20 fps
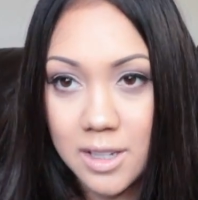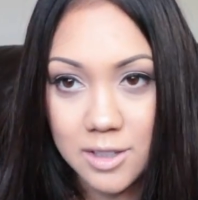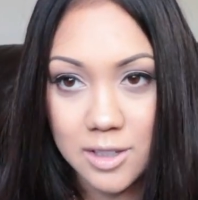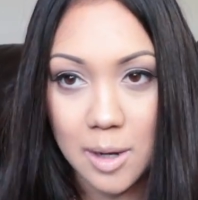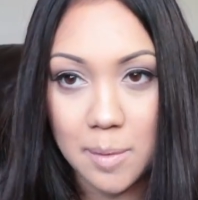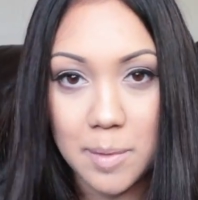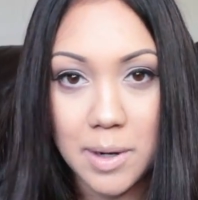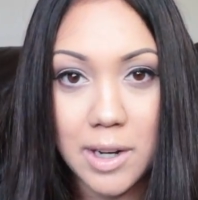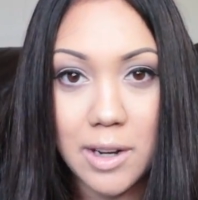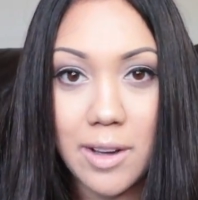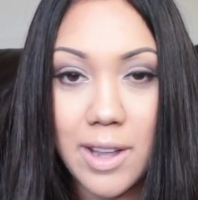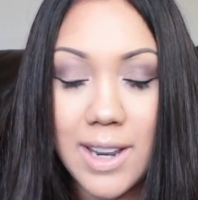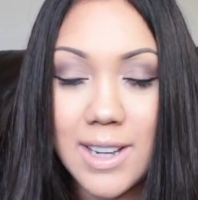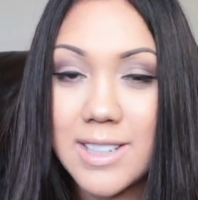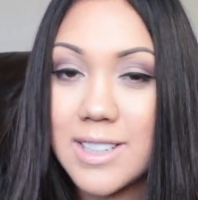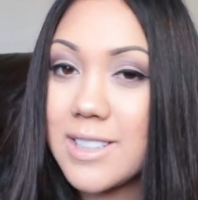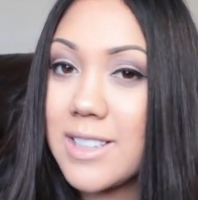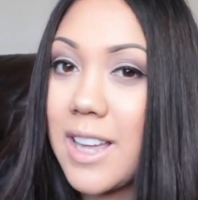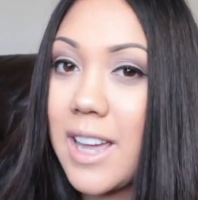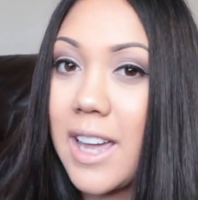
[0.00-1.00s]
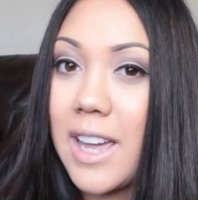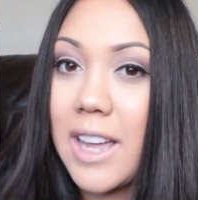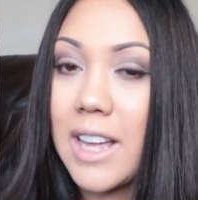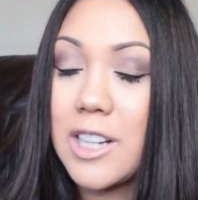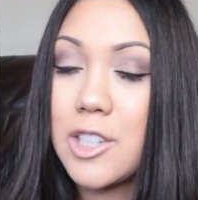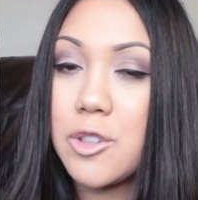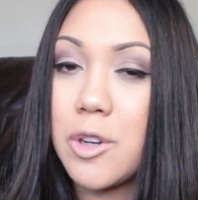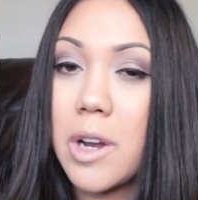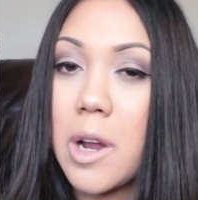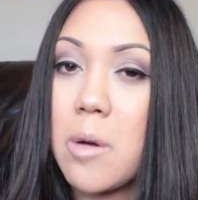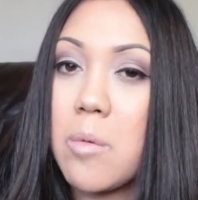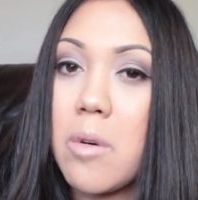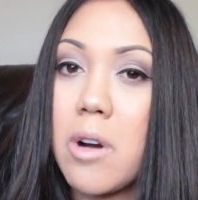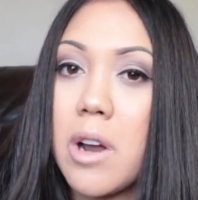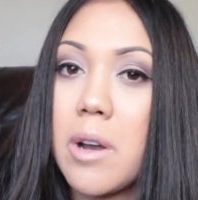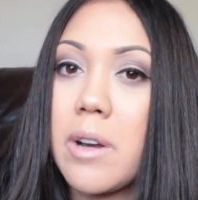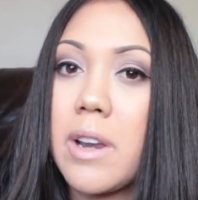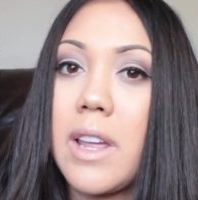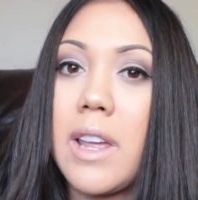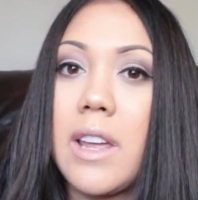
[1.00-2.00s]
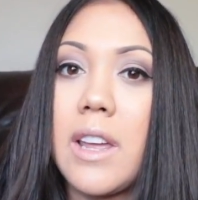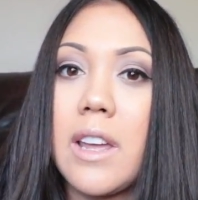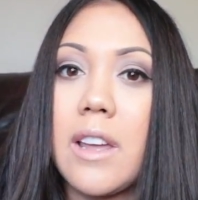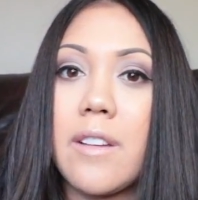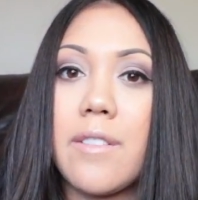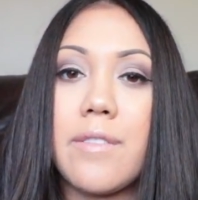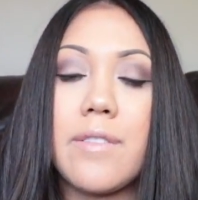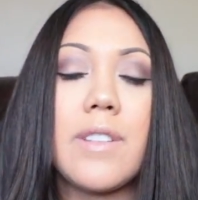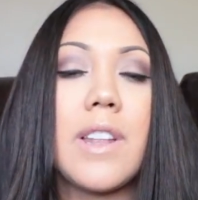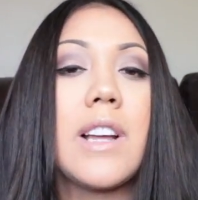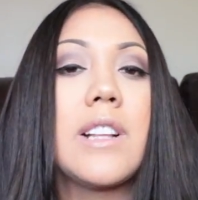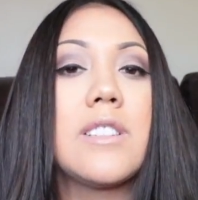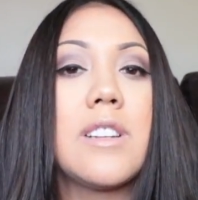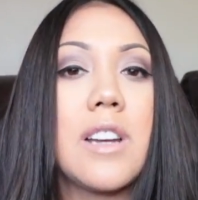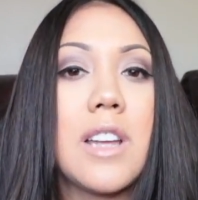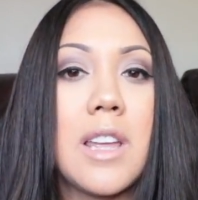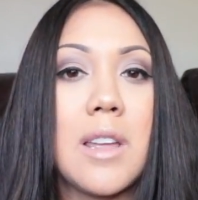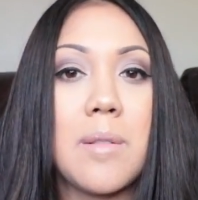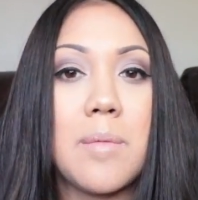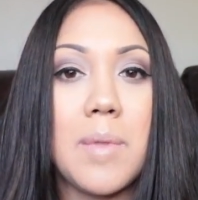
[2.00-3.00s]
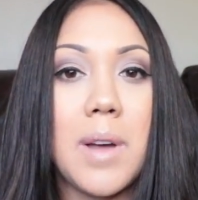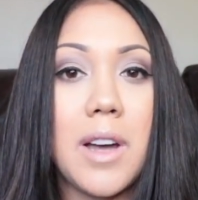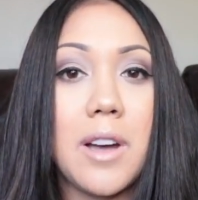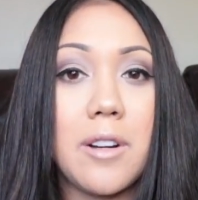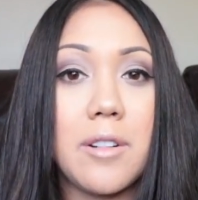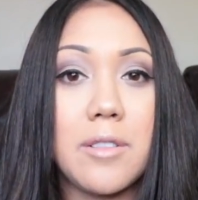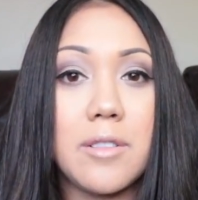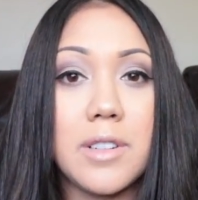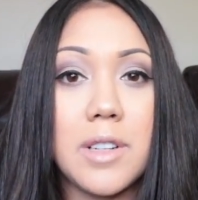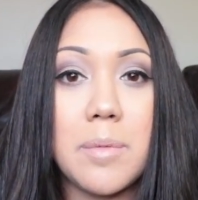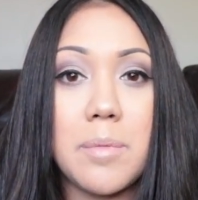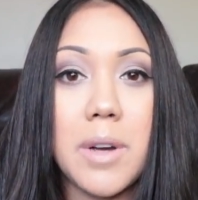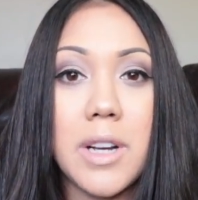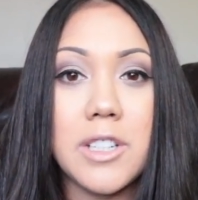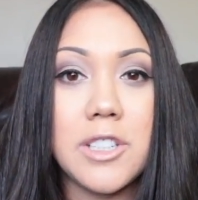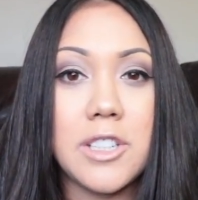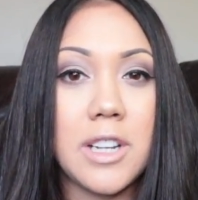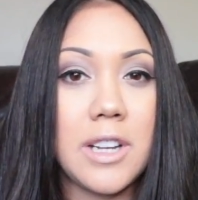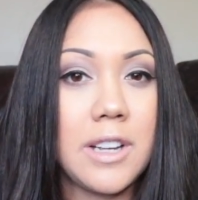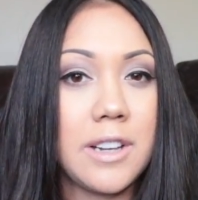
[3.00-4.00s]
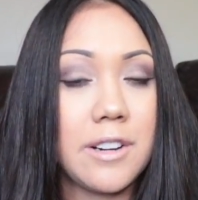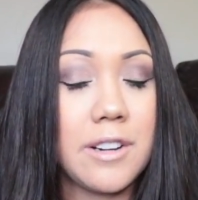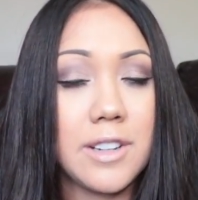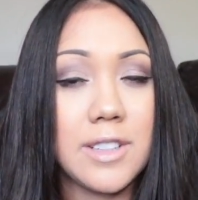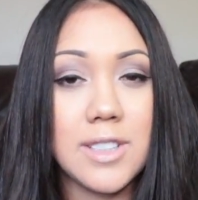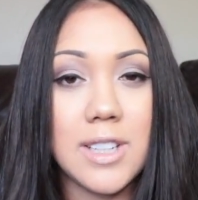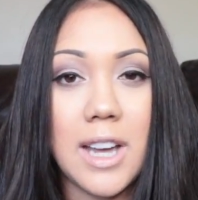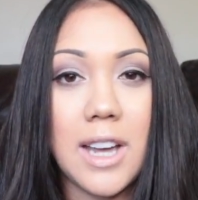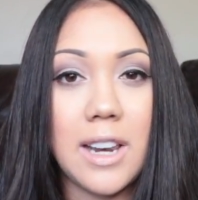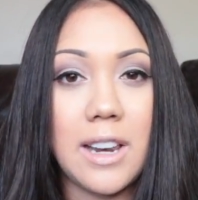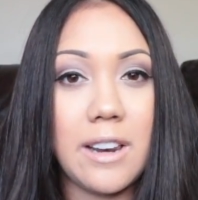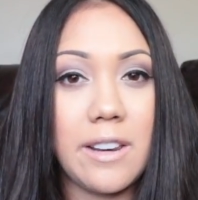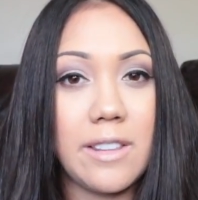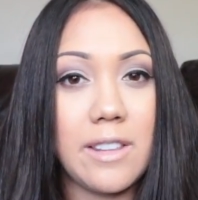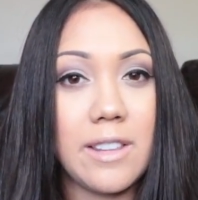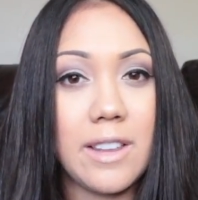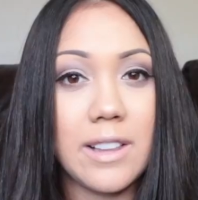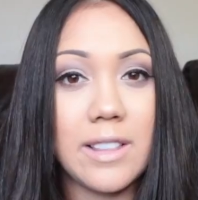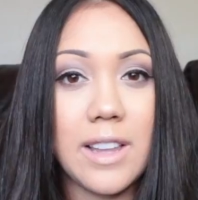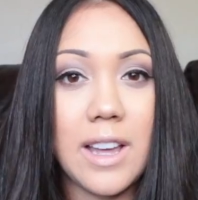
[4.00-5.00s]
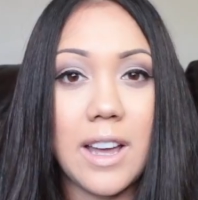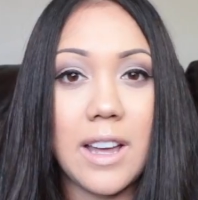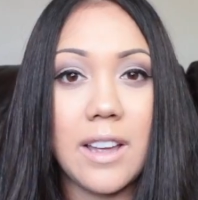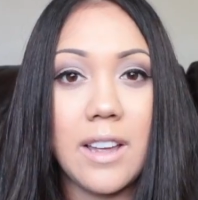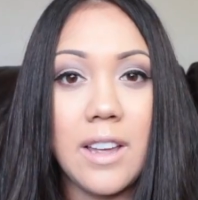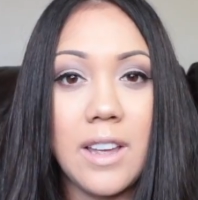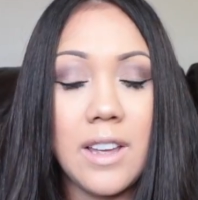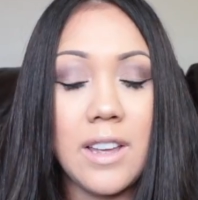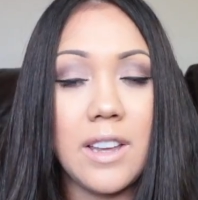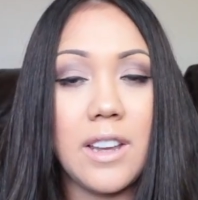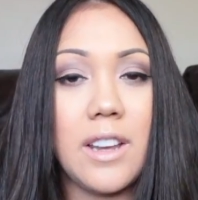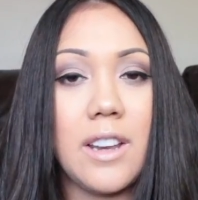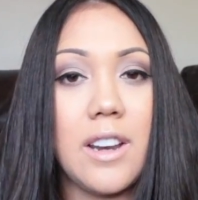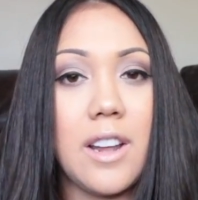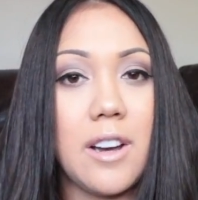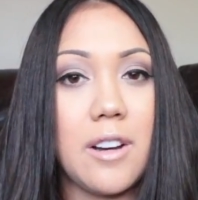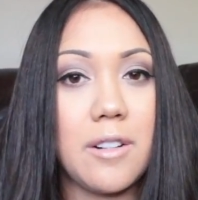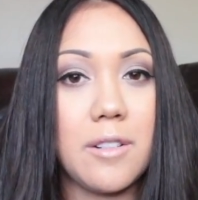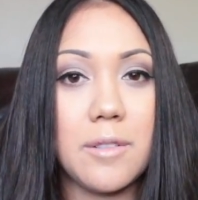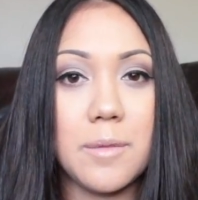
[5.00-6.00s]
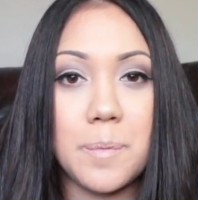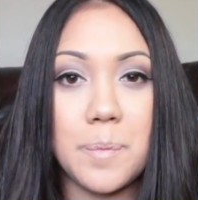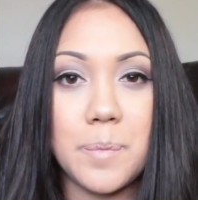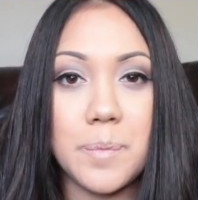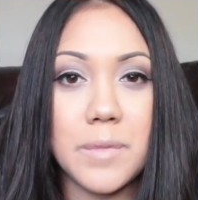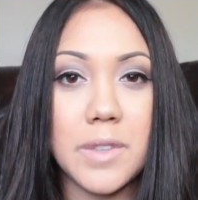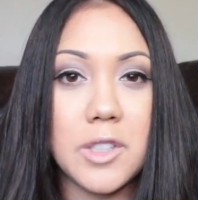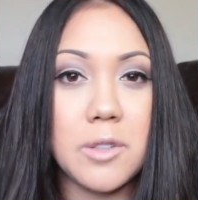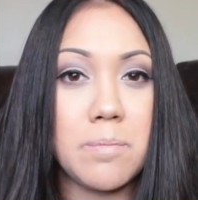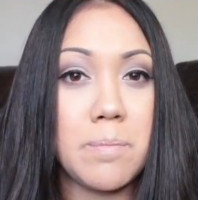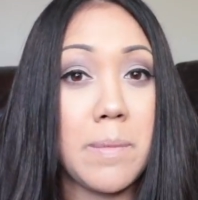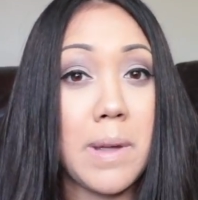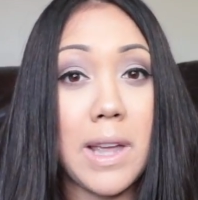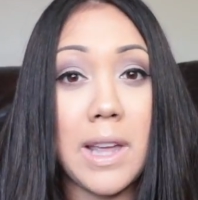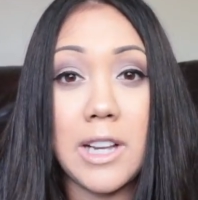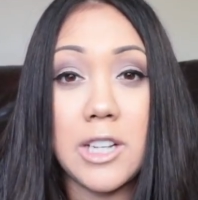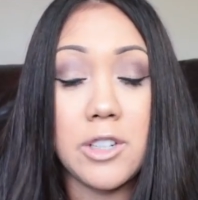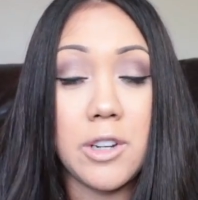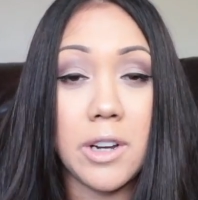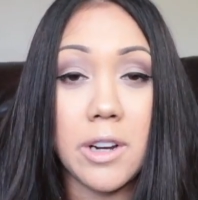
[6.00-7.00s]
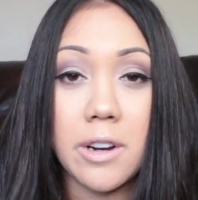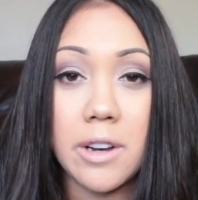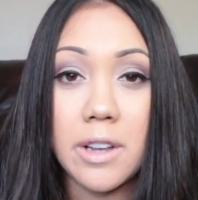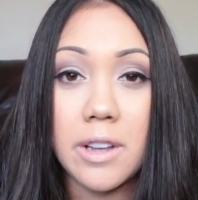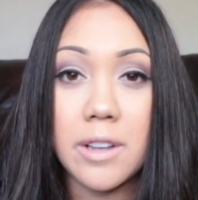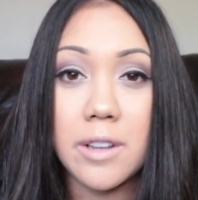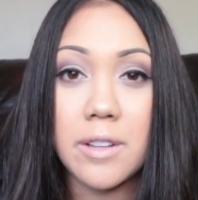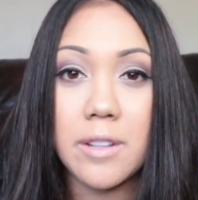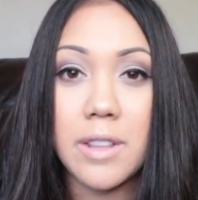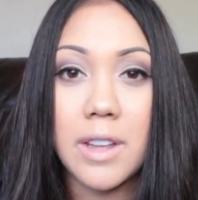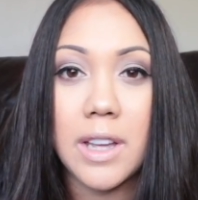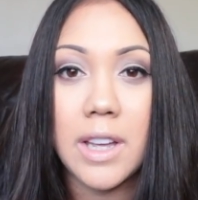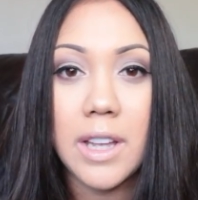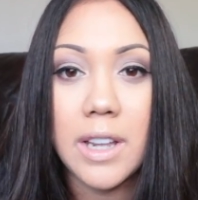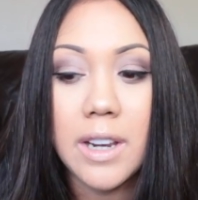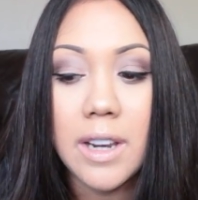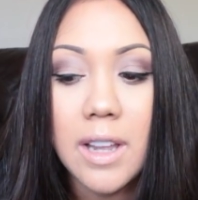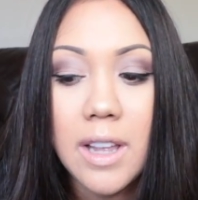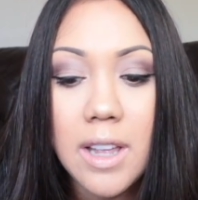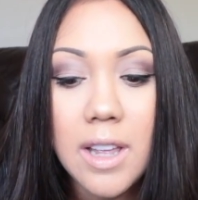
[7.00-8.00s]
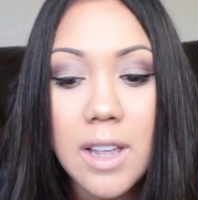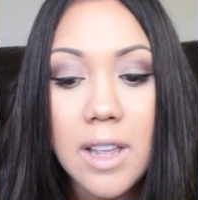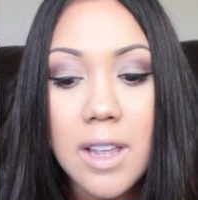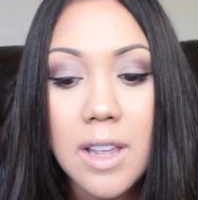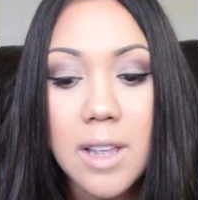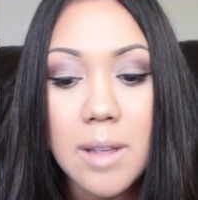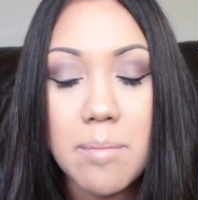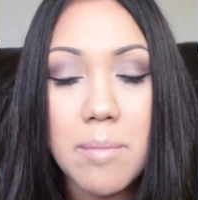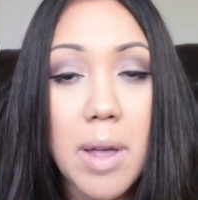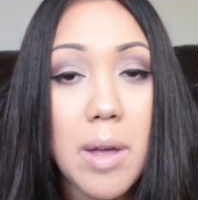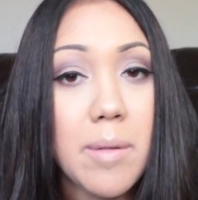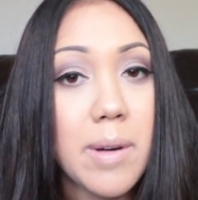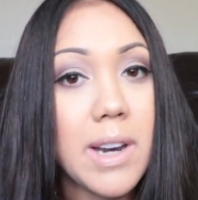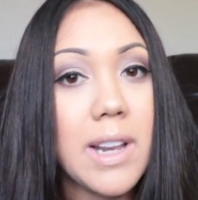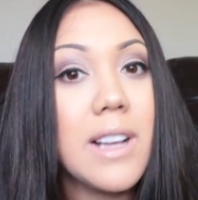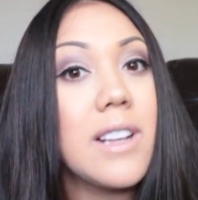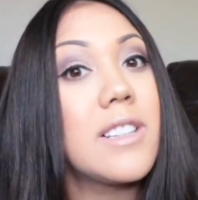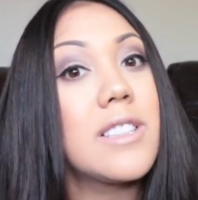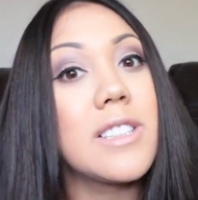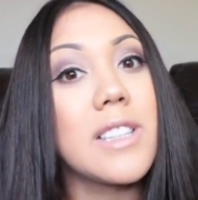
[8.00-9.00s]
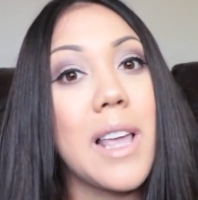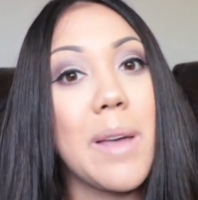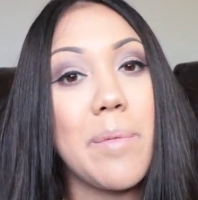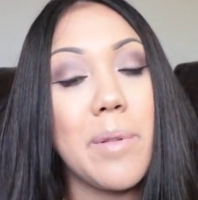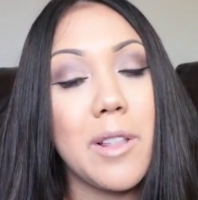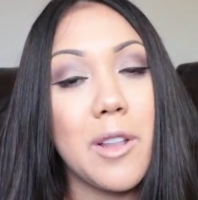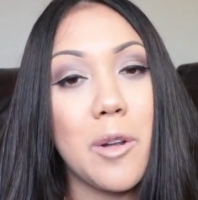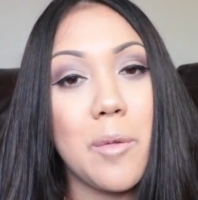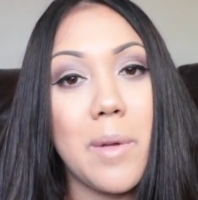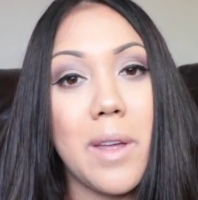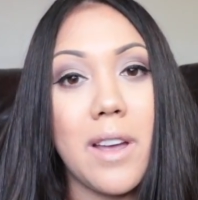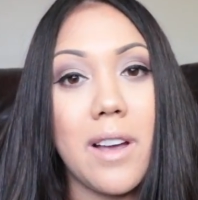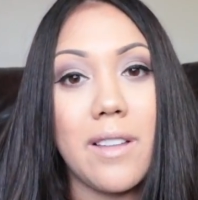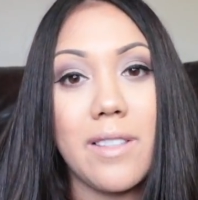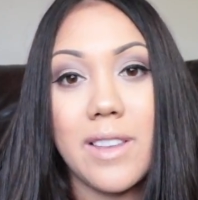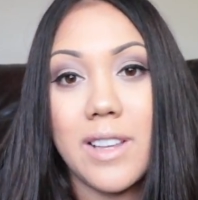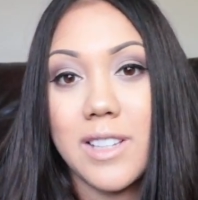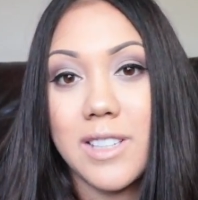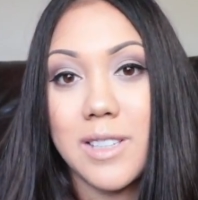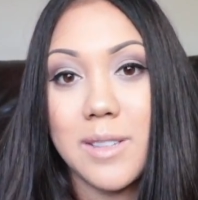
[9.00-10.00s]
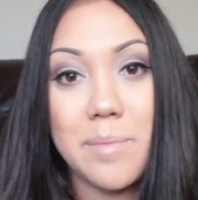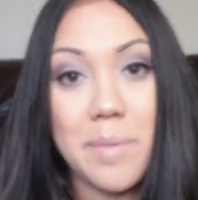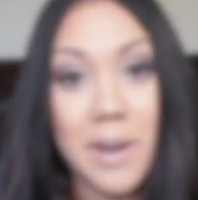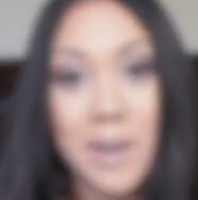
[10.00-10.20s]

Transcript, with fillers: So I'm gonna go ahead and just say trigger warning if like talking about depression or anxiety, anything like that, you know, may trigger you, then you might wanna skip a little bit on this